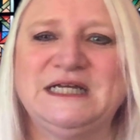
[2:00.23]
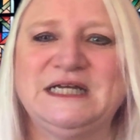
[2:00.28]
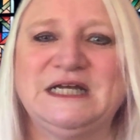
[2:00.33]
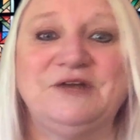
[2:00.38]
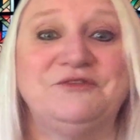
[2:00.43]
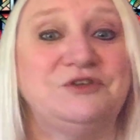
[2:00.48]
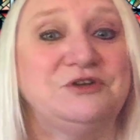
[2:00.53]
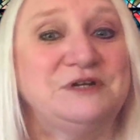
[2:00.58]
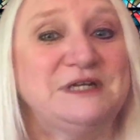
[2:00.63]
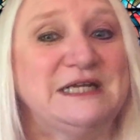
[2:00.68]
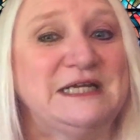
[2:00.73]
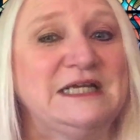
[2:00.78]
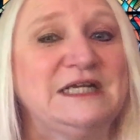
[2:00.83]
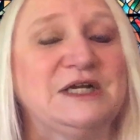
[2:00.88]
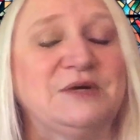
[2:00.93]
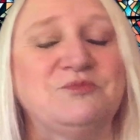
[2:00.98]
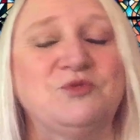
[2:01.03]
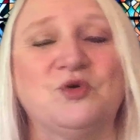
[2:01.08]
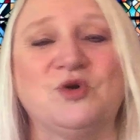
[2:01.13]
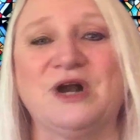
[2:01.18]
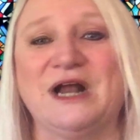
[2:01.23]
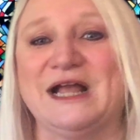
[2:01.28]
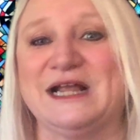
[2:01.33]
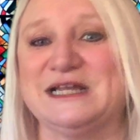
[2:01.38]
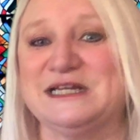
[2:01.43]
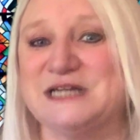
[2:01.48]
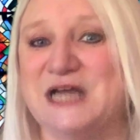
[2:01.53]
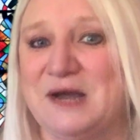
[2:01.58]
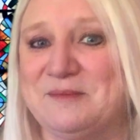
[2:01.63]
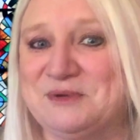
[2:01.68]
If you need a more
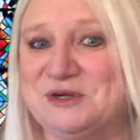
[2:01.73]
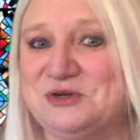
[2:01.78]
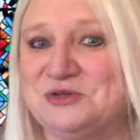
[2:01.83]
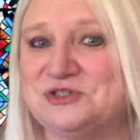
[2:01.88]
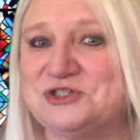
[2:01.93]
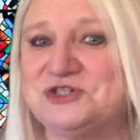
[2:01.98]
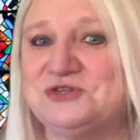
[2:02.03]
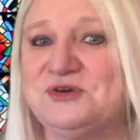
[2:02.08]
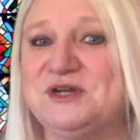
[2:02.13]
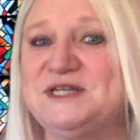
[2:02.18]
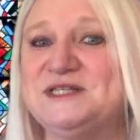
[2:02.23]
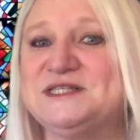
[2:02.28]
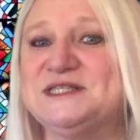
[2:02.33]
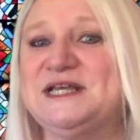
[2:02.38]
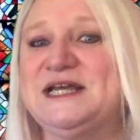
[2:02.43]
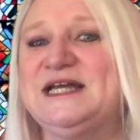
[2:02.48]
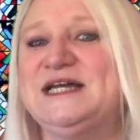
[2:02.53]
economical choice,